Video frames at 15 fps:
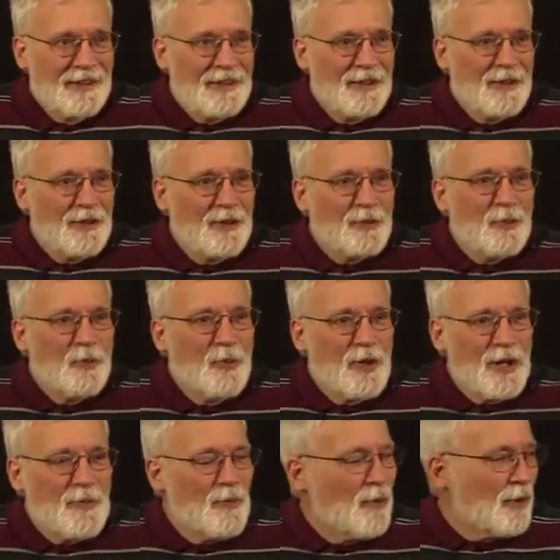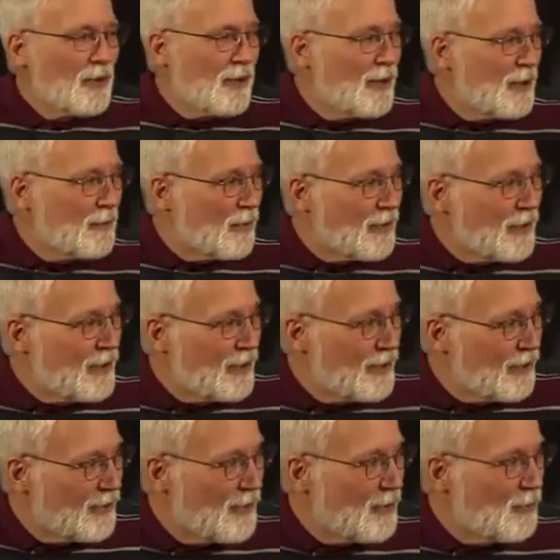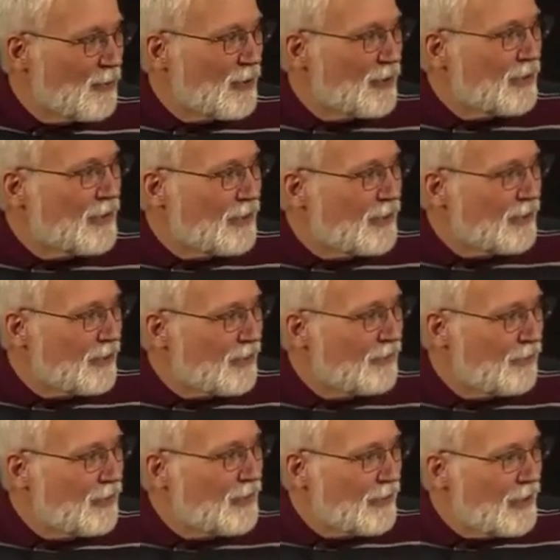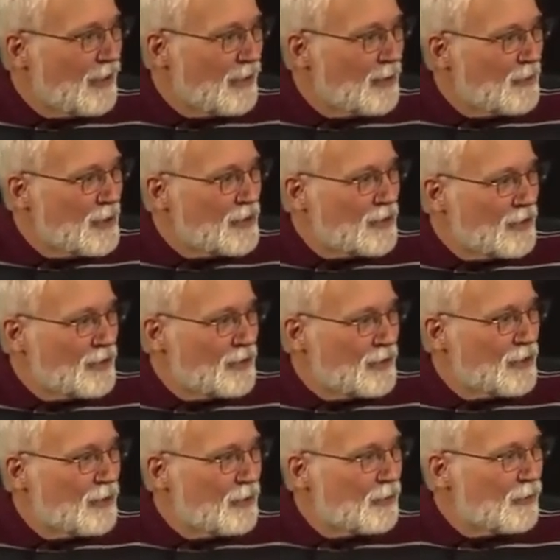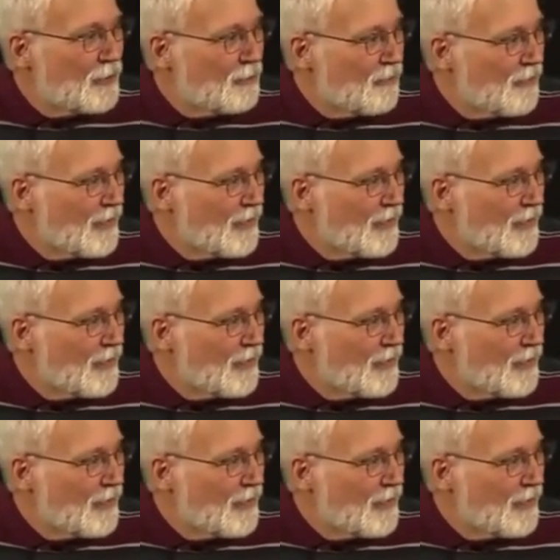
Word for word: It is way more complicated than what this animation shows.